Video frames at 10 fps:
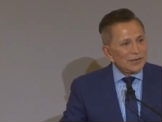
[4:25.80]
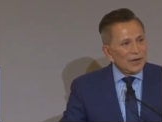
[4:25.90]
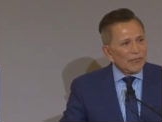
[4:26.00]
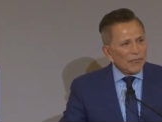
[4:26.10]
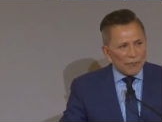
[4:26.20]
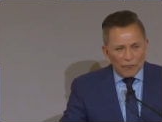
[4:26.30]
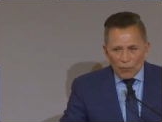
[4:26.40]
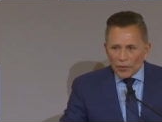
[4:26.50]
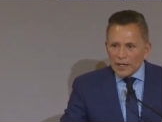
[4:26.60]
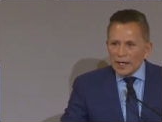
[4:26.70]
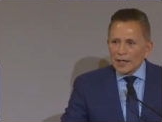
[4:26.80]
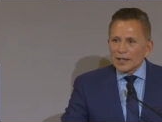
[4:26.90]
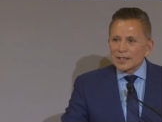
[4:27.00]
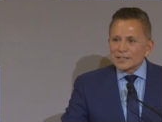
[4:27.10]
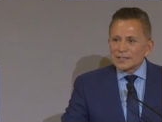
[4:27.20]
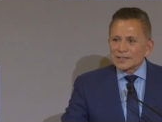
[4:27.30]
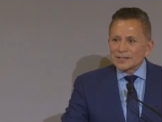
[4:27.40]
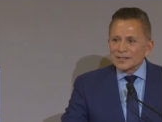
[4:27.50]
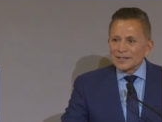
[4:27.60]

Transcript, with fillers: uh, from Fort Douglas